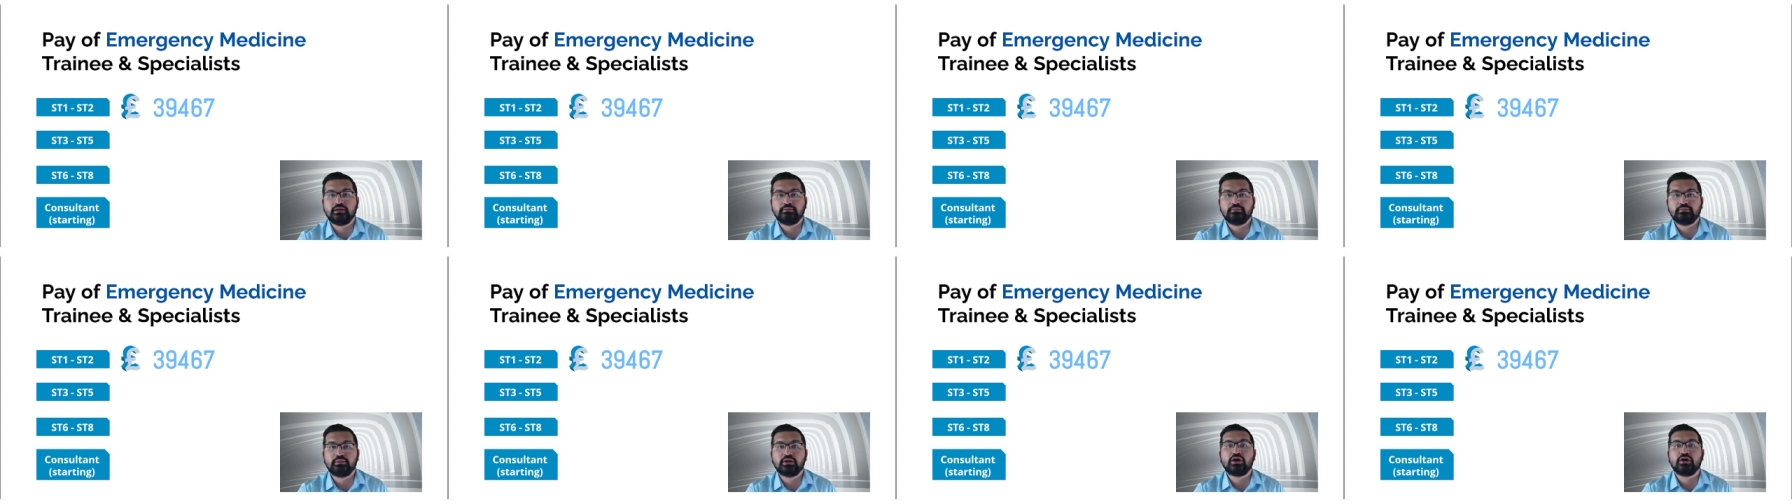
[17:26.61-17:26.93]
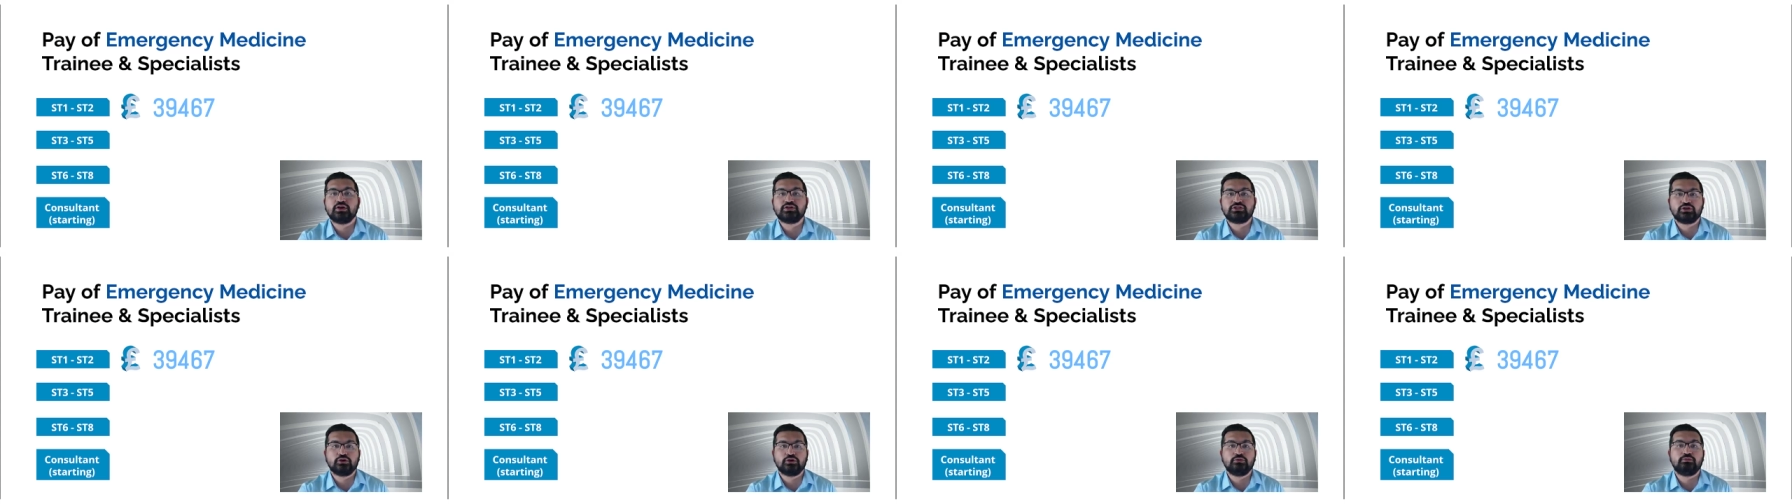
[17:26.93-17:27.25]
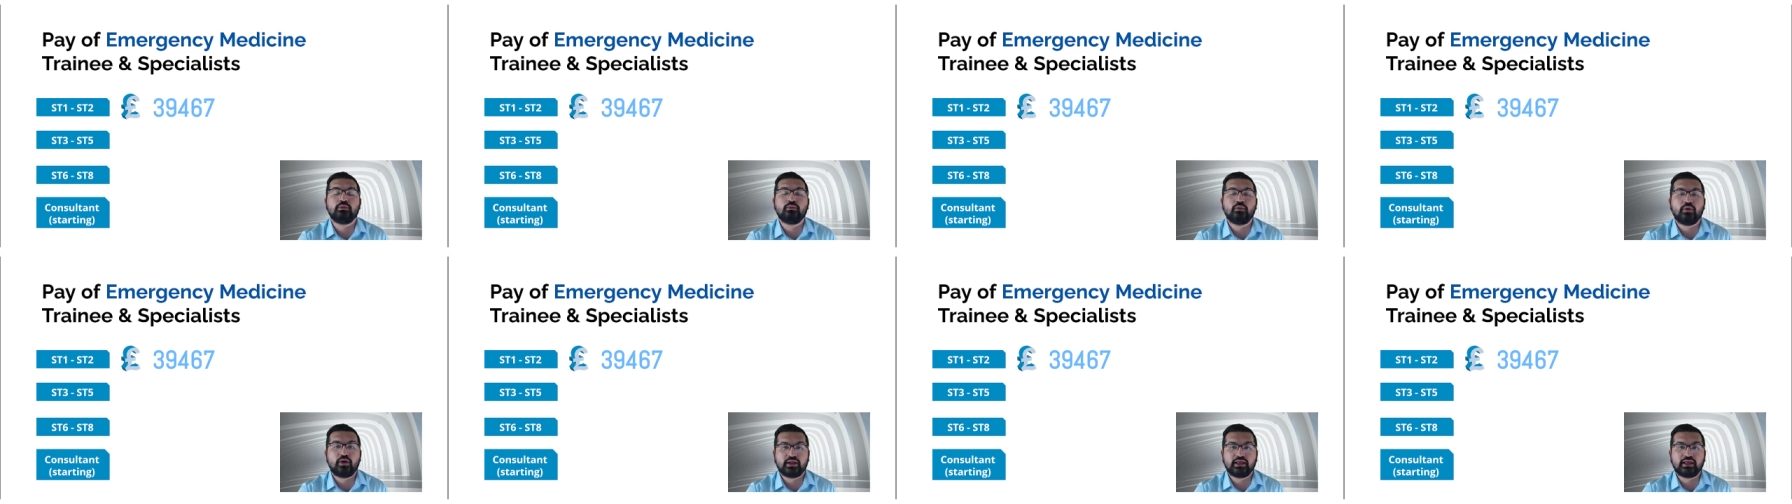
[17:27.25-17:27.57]
because you'll be
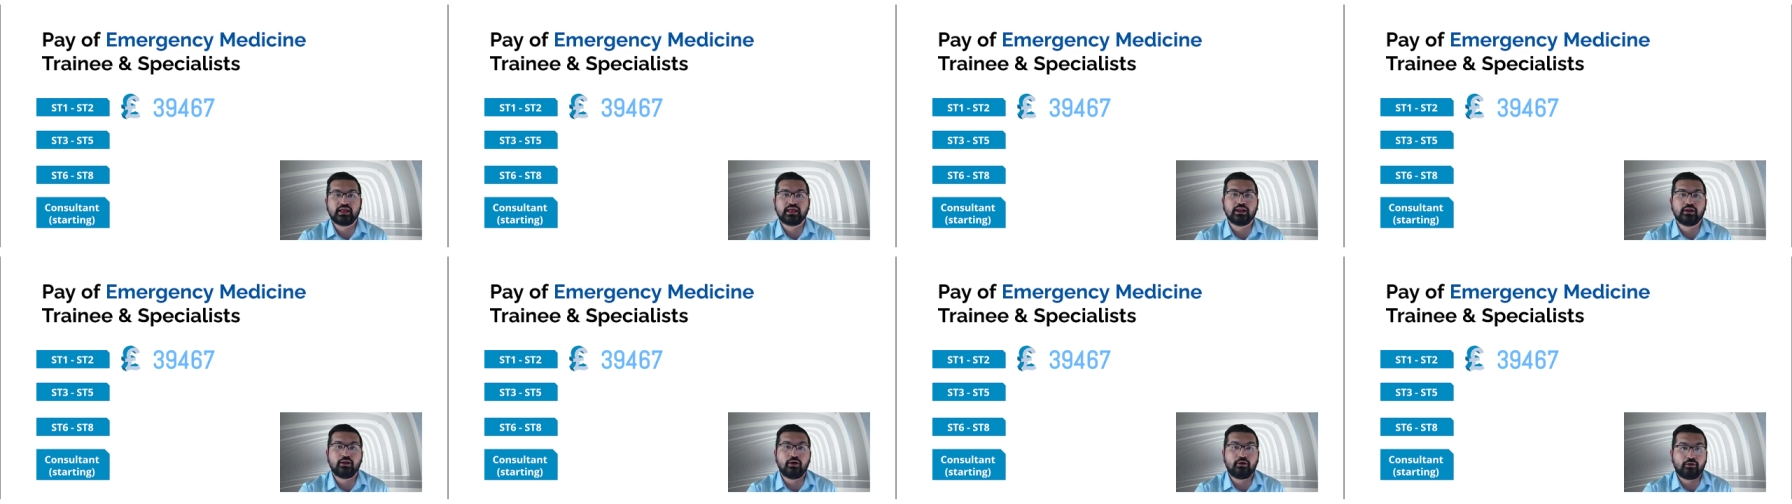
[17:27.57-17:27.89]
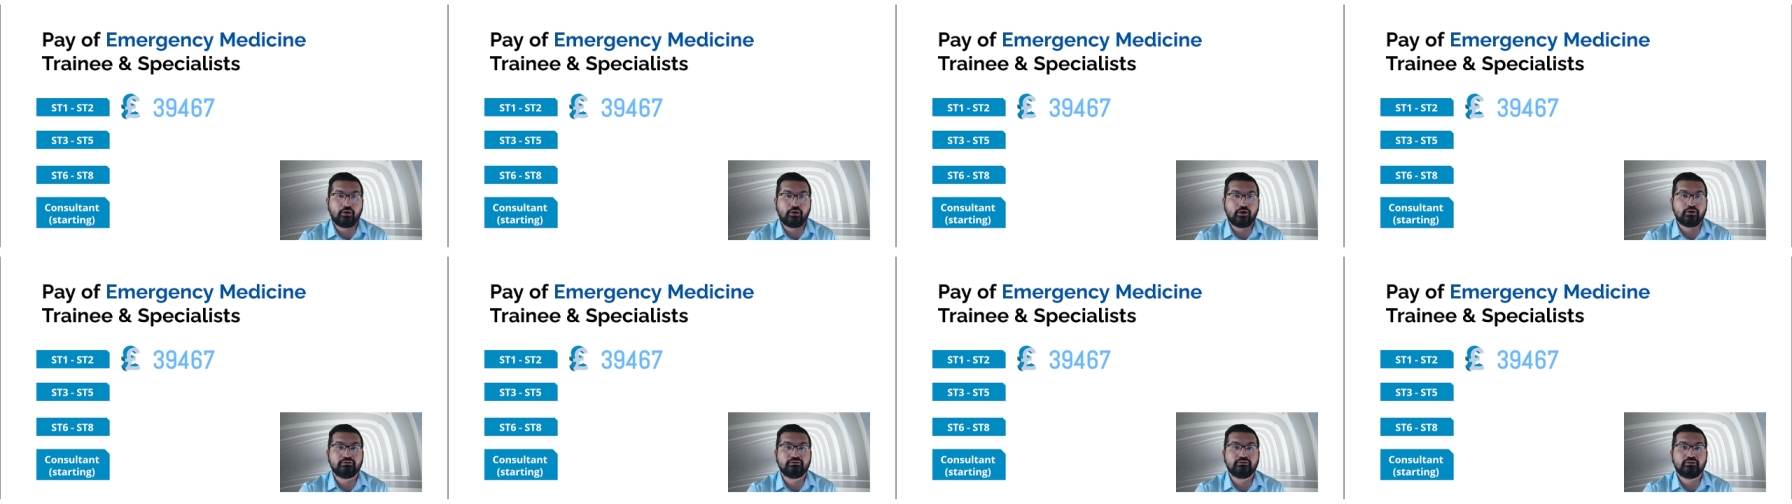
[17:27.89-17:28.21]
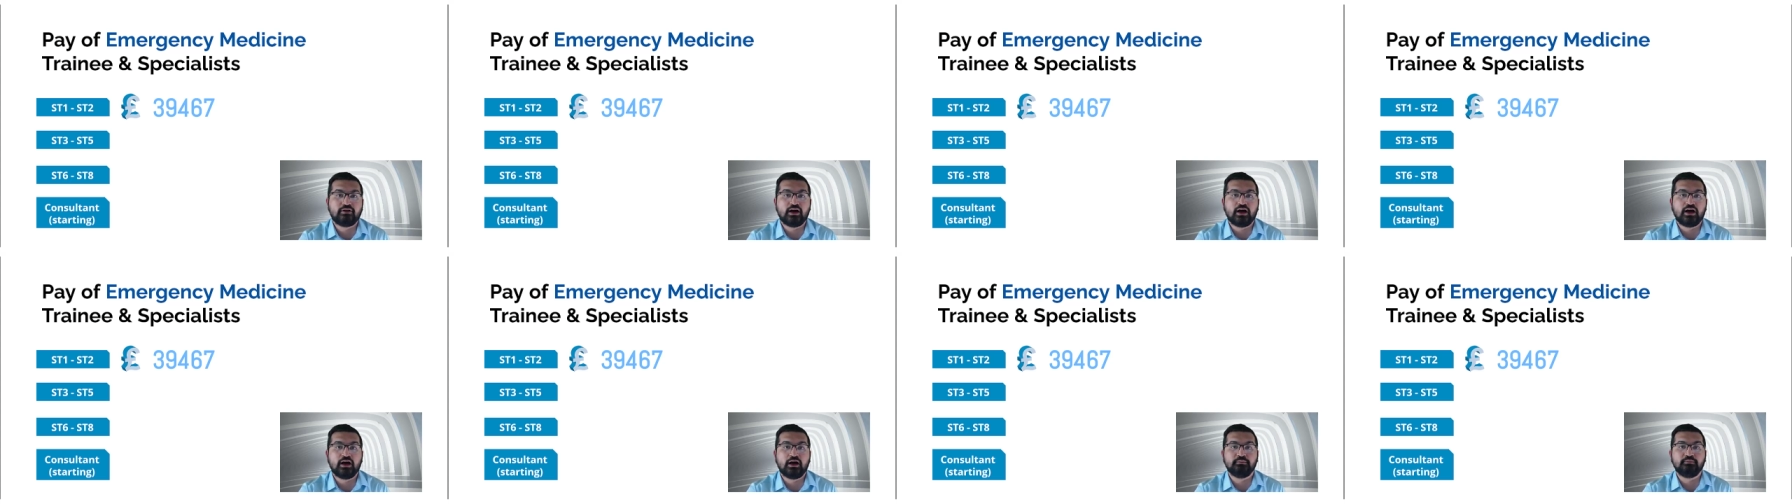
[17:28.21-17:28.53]
working a lot of
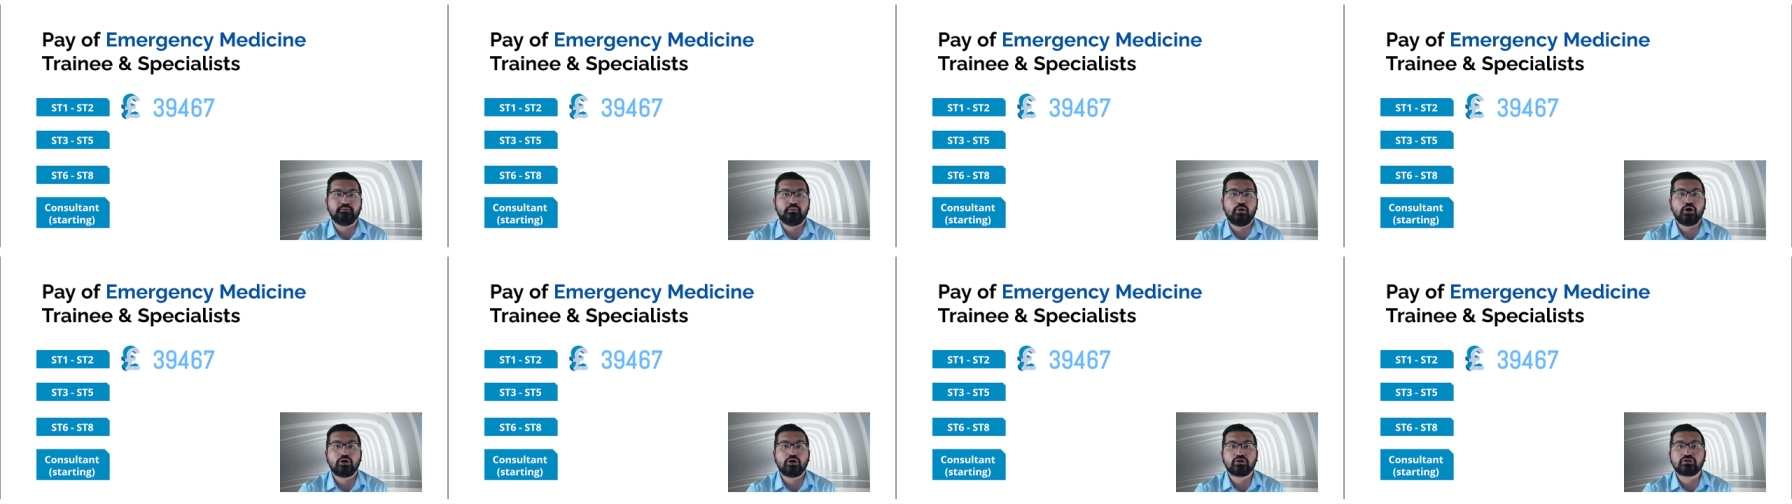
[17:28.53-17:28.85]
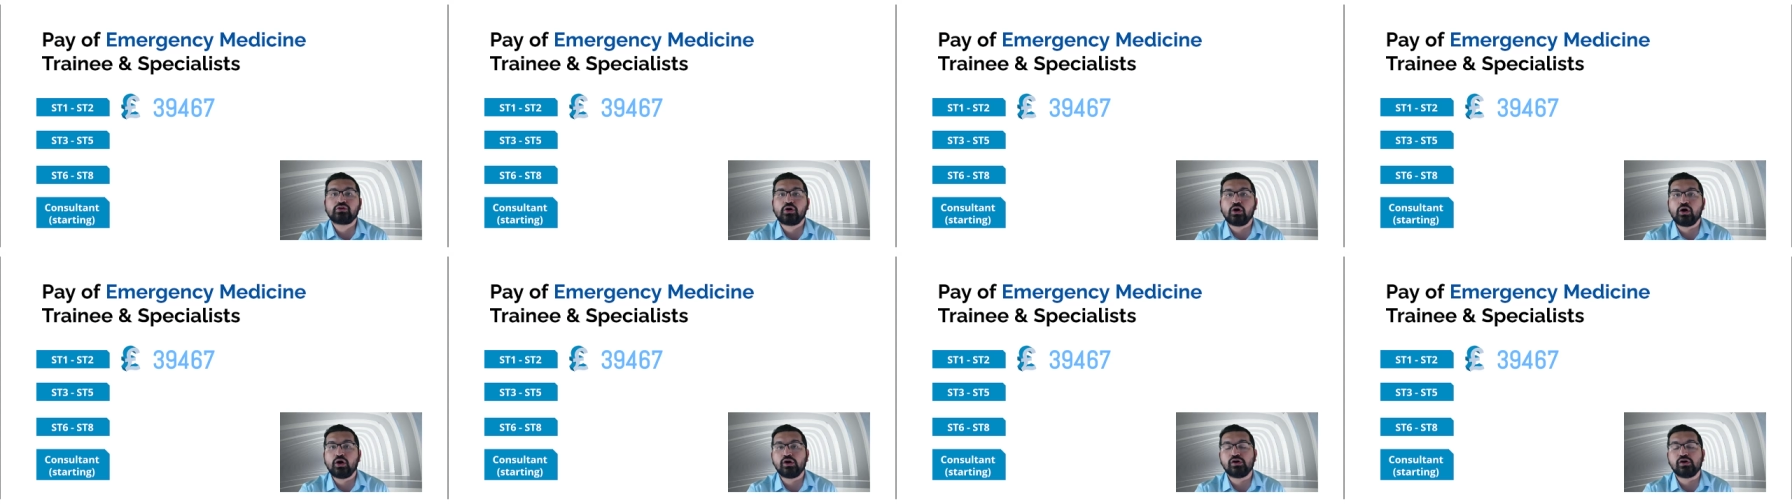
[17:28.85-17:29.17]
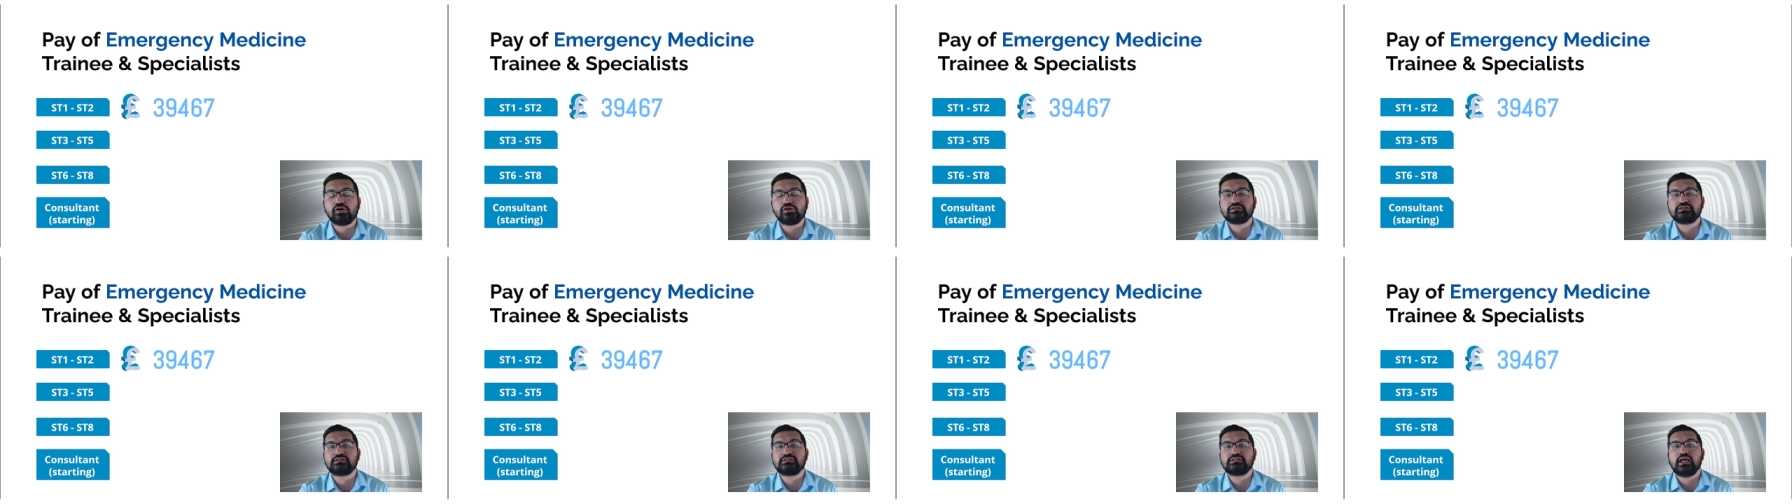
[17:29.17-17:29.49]
um, on
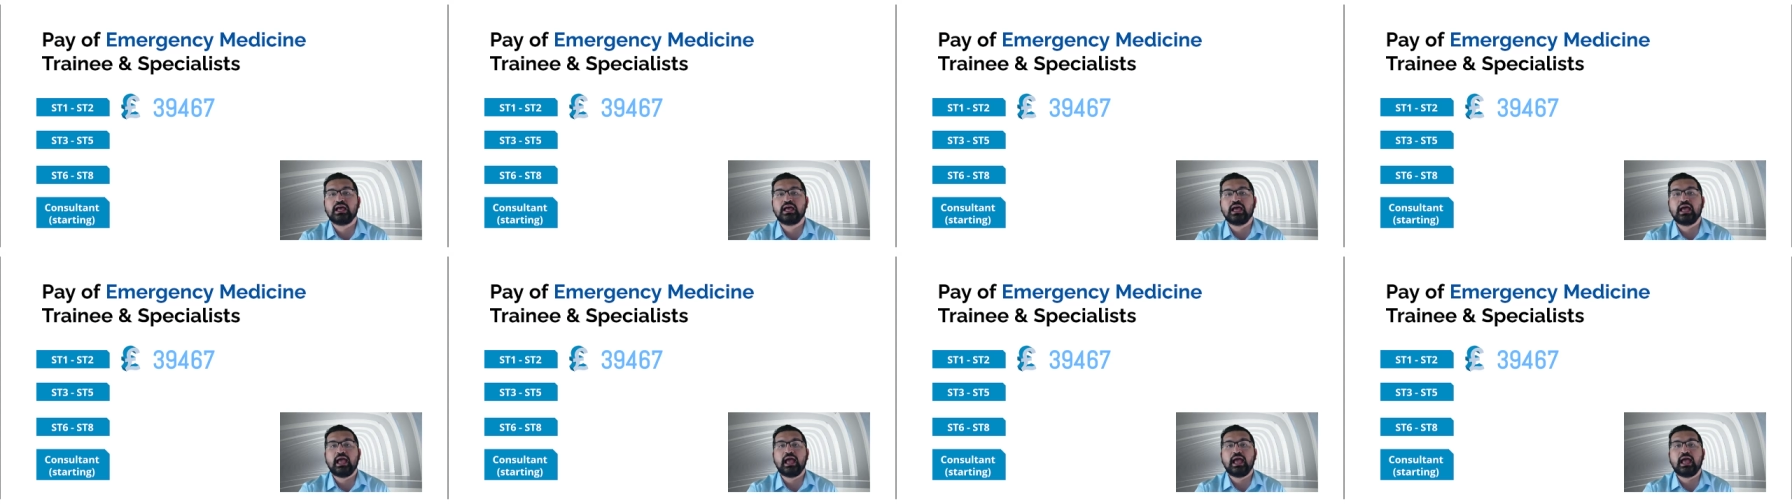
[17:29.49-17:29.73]
calls